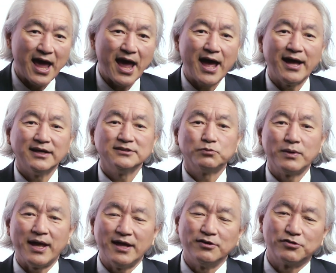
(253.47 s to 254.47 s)
as
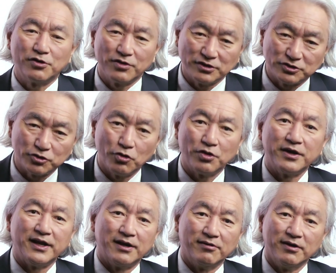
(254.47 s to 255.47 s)
we enter the solar
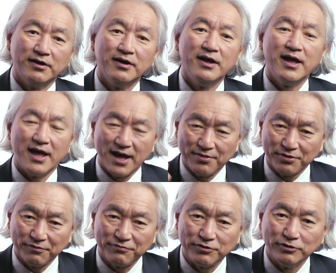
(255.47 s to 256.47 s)
era and
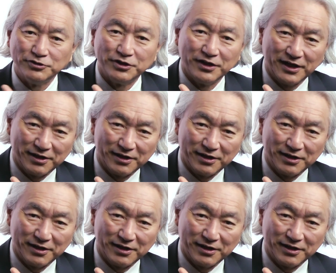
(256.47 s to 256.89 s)
the fusion